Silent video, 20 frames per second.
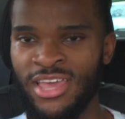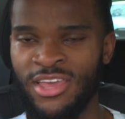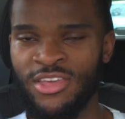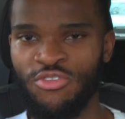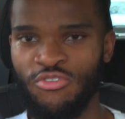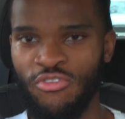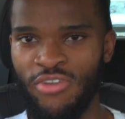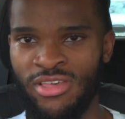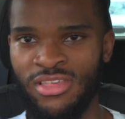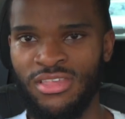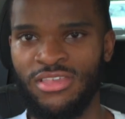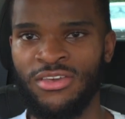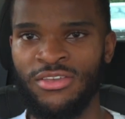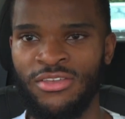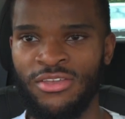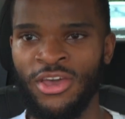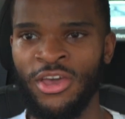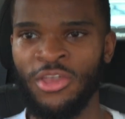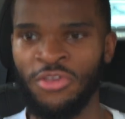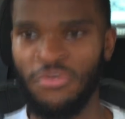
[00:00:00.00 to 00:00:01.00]

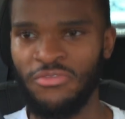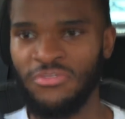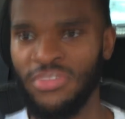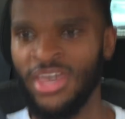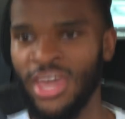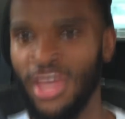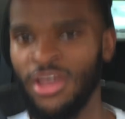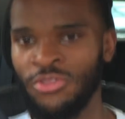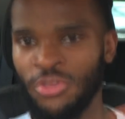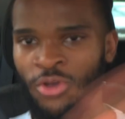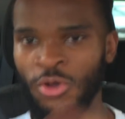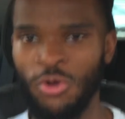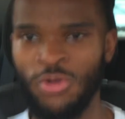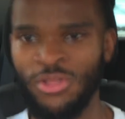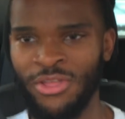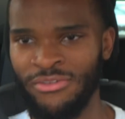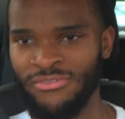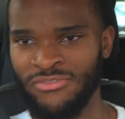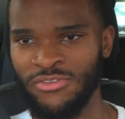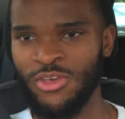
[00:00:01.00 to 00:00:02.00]
interested enough to get on the call
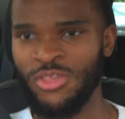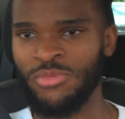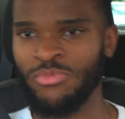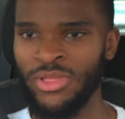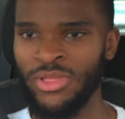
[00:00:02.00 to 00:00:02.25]
in the first